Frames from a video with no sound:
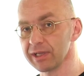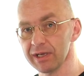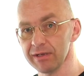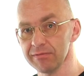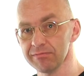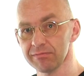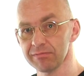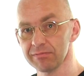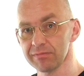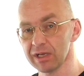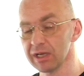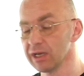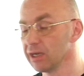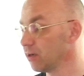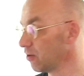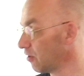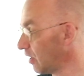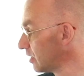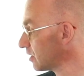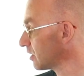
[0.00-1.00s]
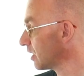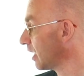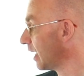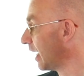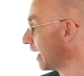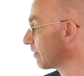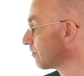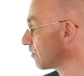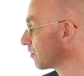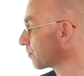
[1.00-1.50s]
here, right?
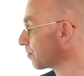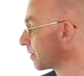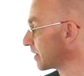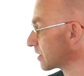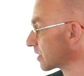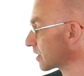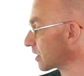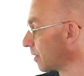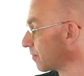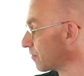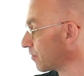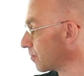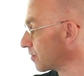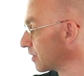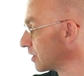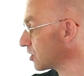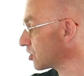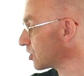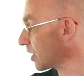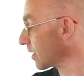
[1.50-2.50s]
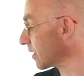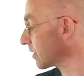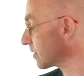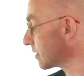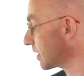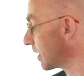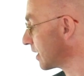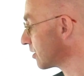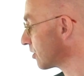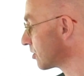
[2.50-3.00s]
And we've basically come from this juggling
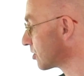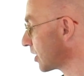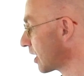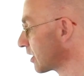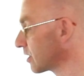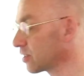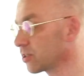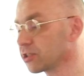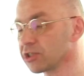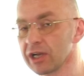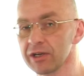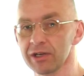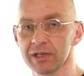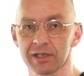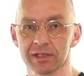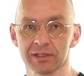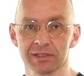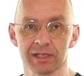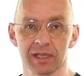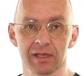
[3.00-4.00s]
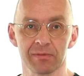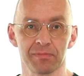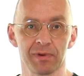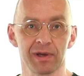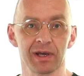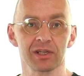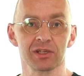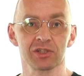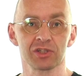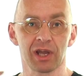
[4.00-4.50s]
state to just juggling state
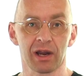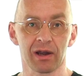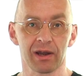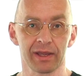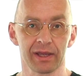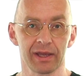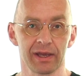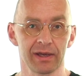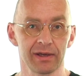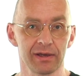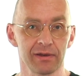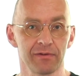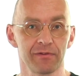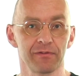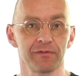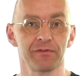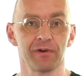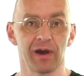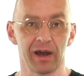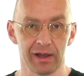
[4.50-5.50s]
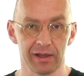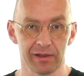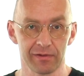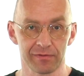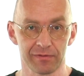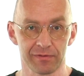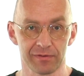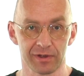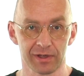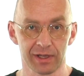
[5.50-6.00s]
by juggling a five,
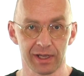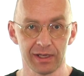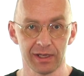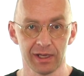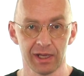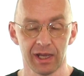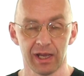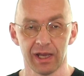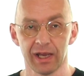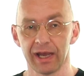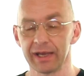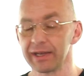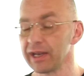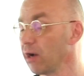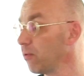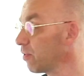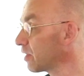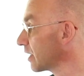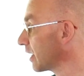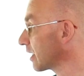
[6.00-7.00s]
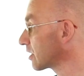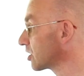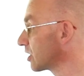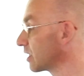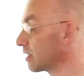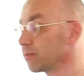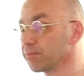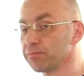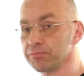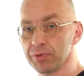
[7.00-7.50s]
okay? Mm -hmm. And now we can
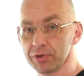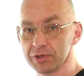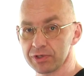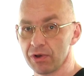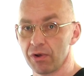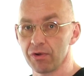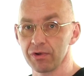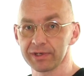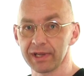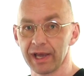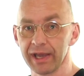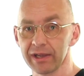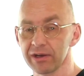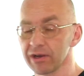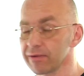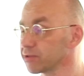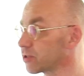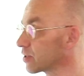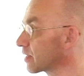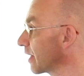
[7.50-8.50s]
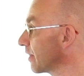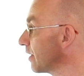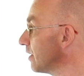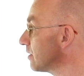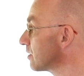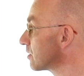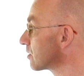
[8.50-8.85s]
actually put the whole diagram together.